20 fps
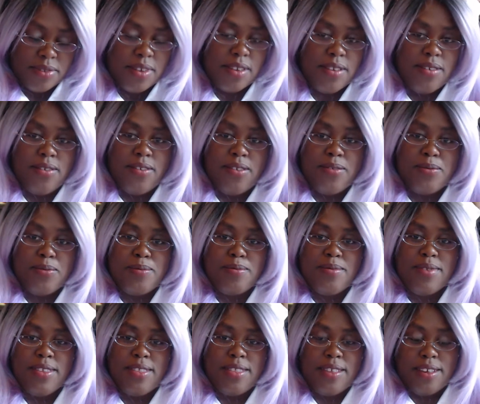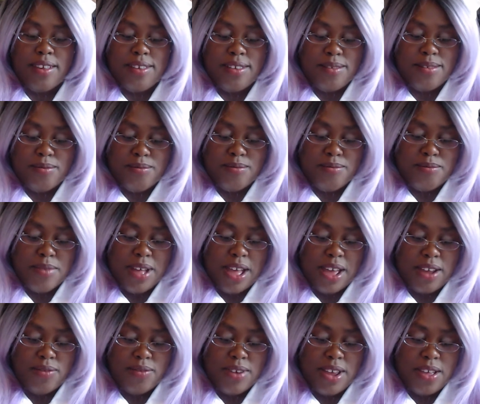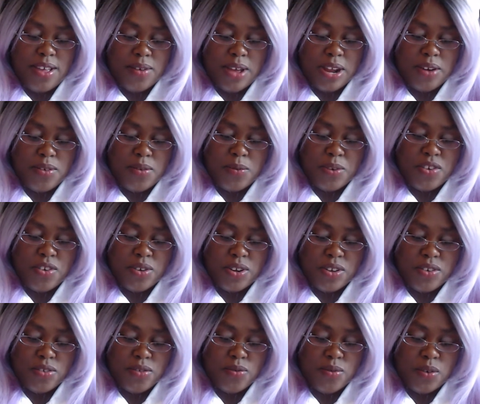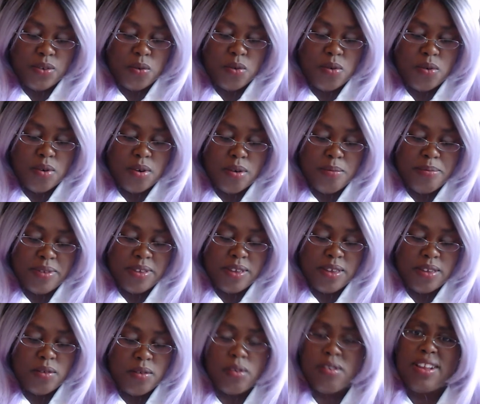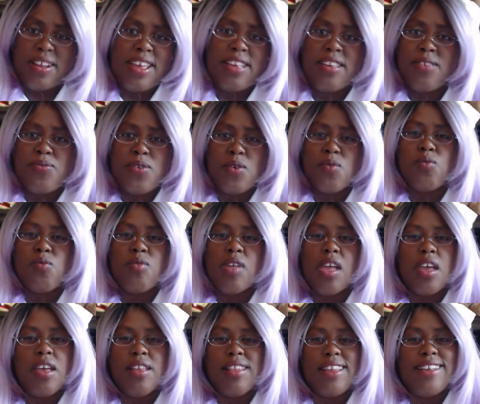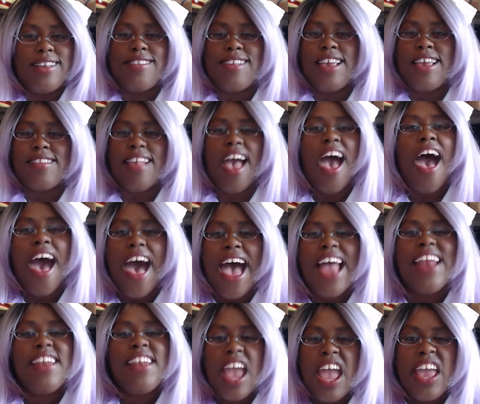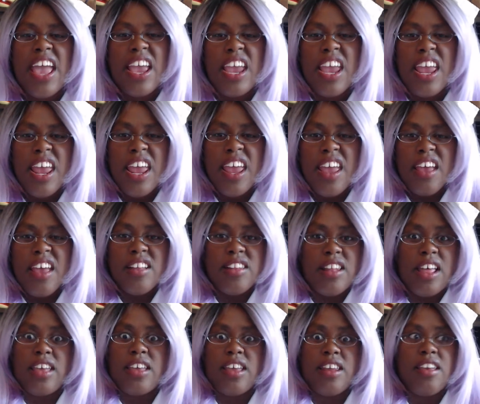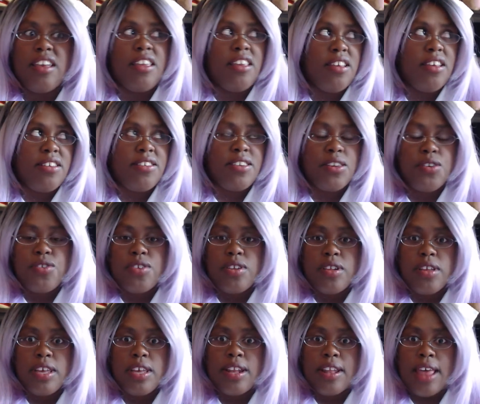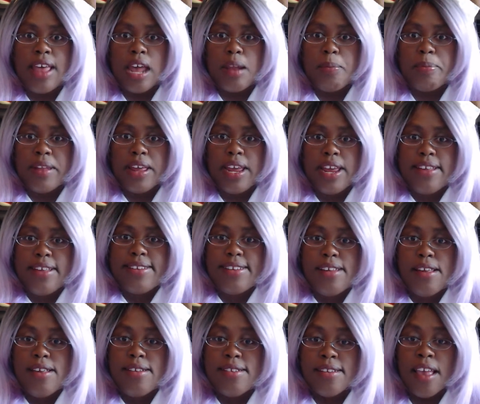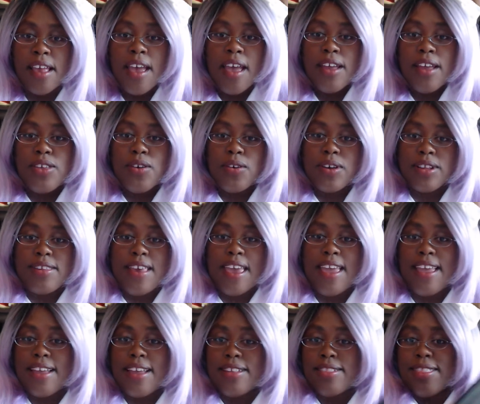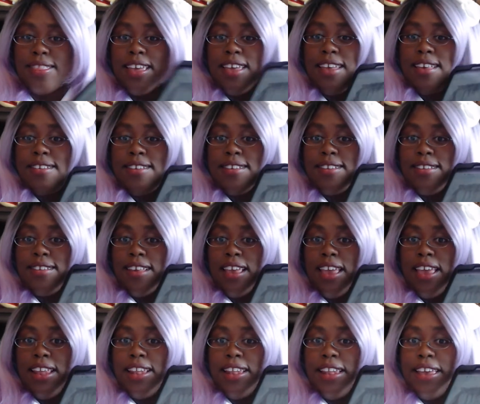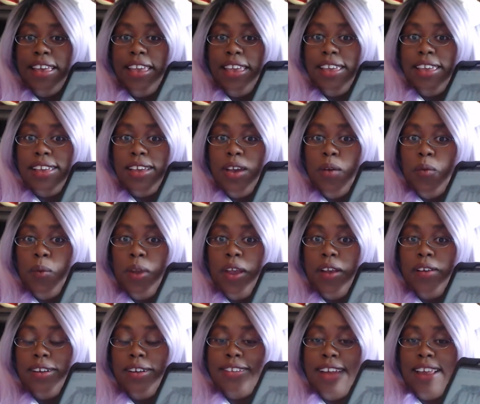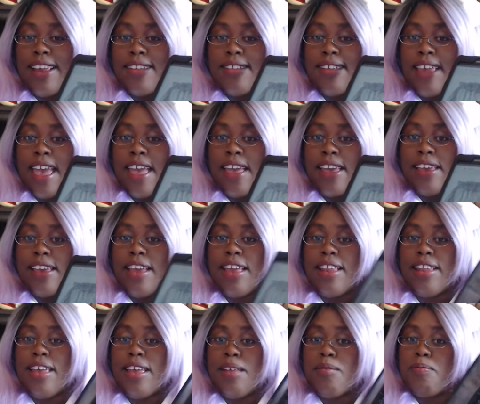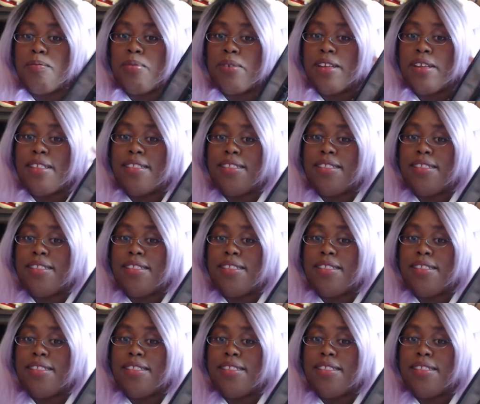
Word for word: or if you like, I don't know I don't know what you could do, or but or like if you like say it's a hot day like it is usually in a lot of places, you could take this and like wear a J S K and then put